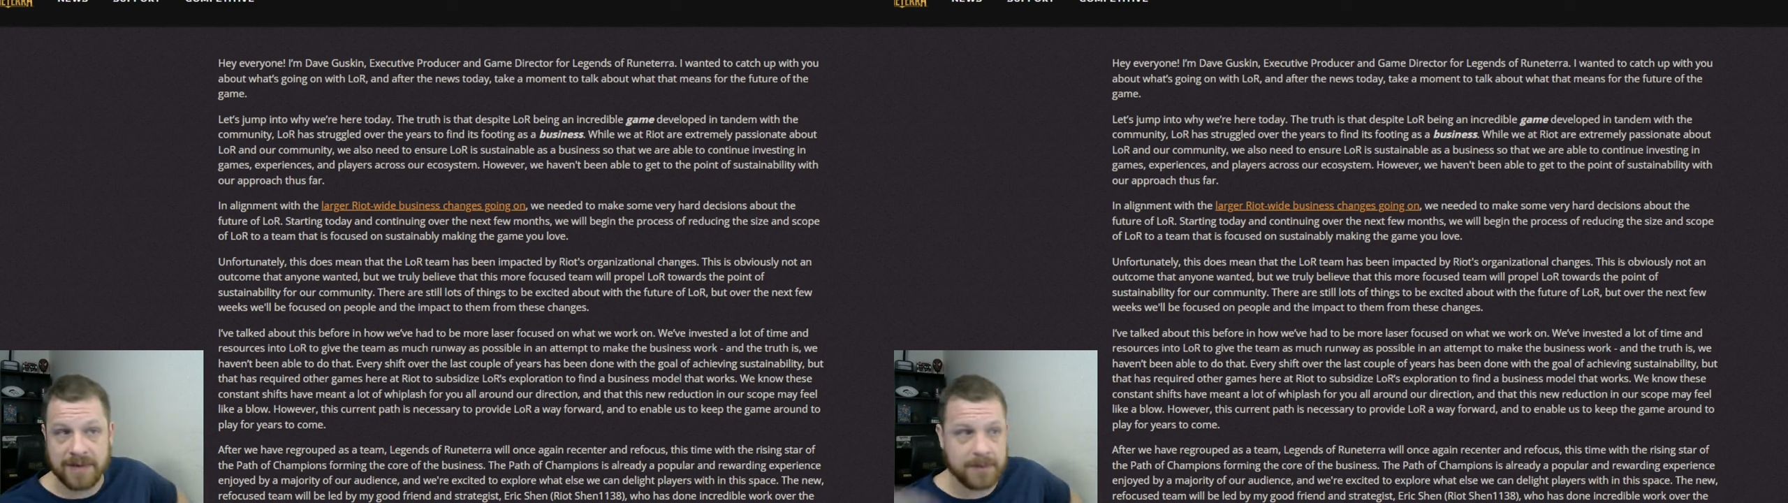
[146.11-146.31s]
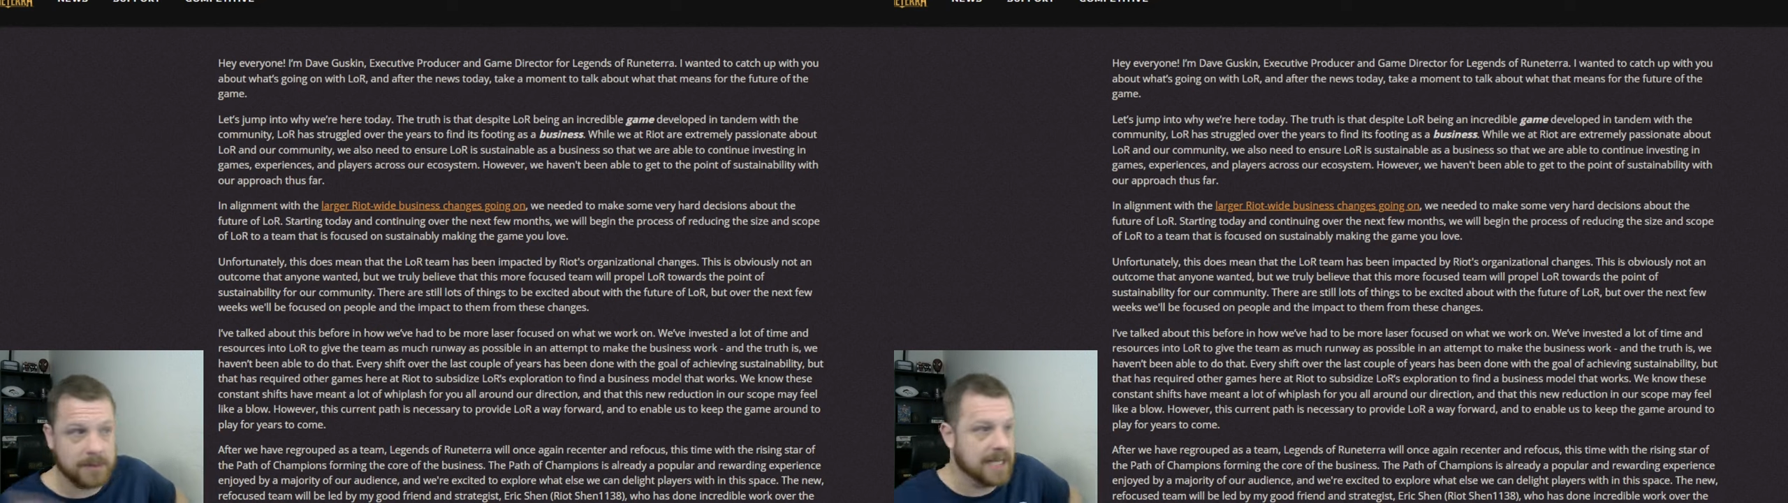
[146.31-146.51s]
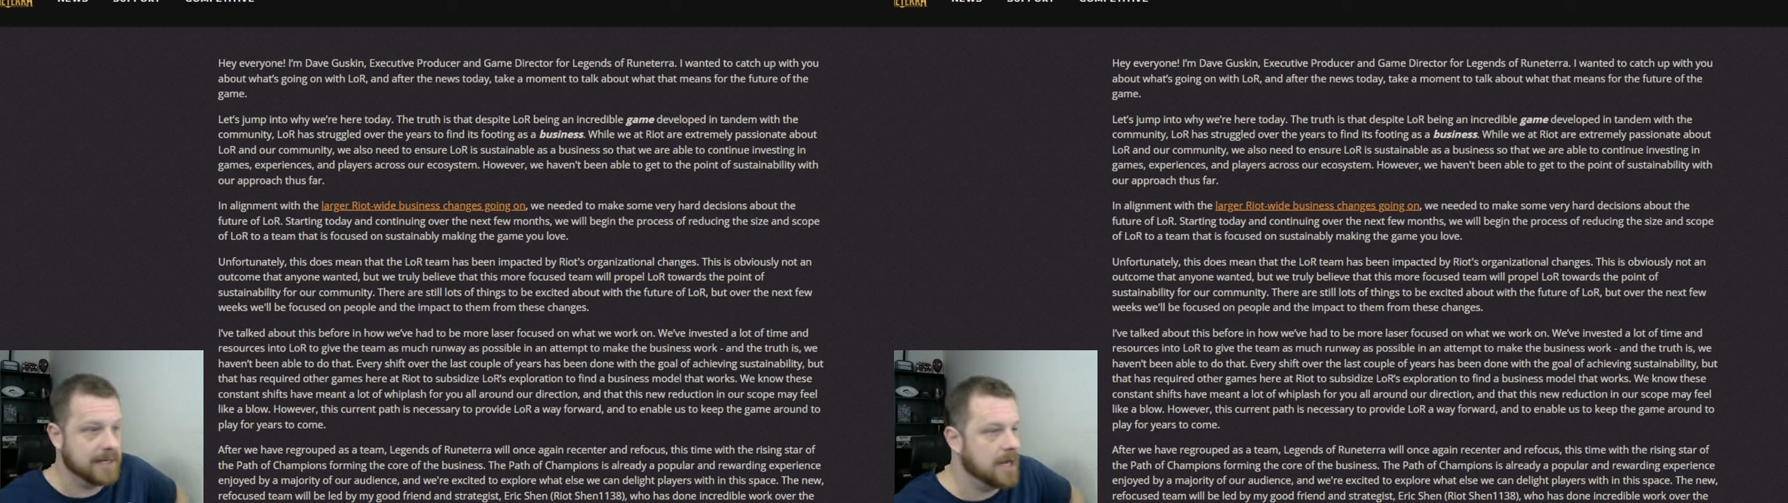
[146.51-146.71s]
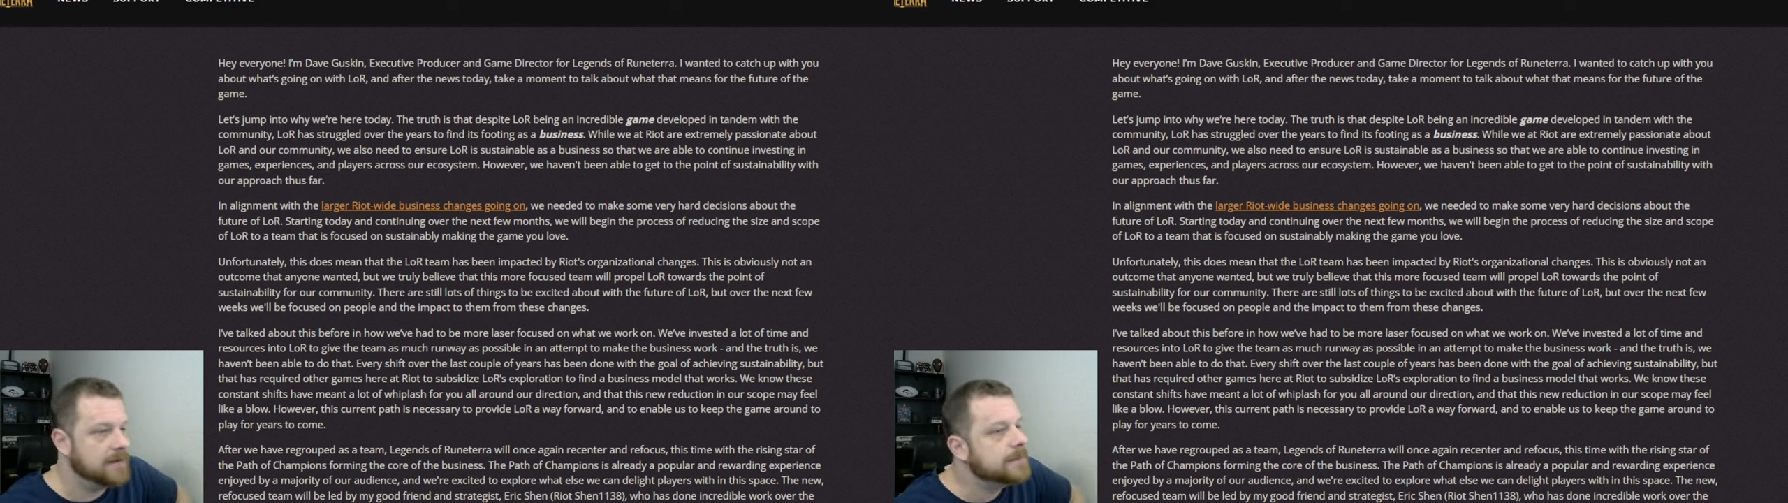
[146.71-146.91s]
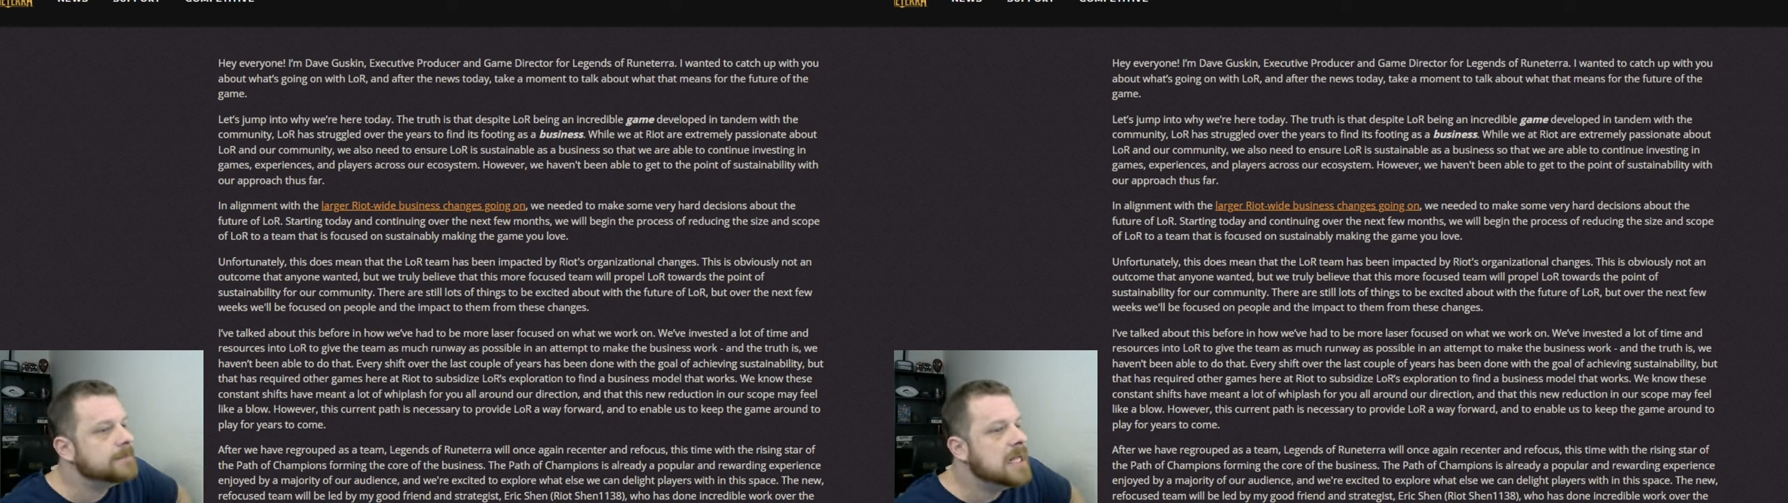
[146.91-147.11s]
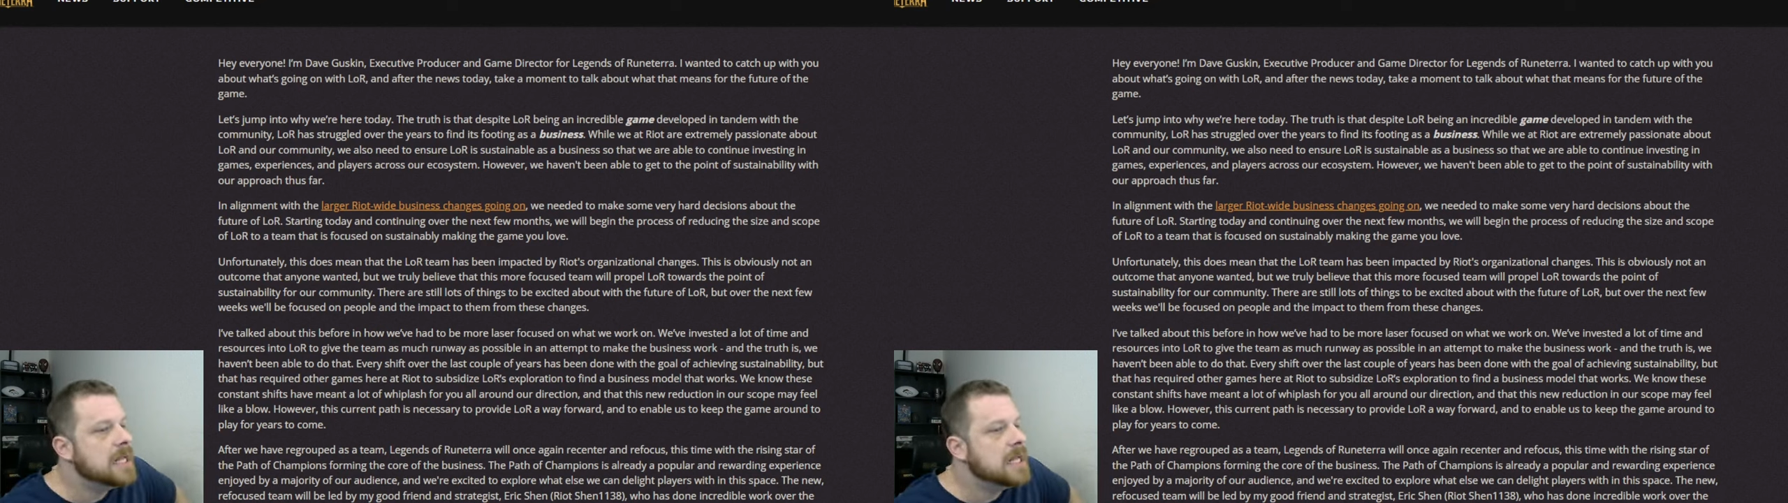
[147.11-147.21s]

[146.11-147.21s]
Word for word: people laid off.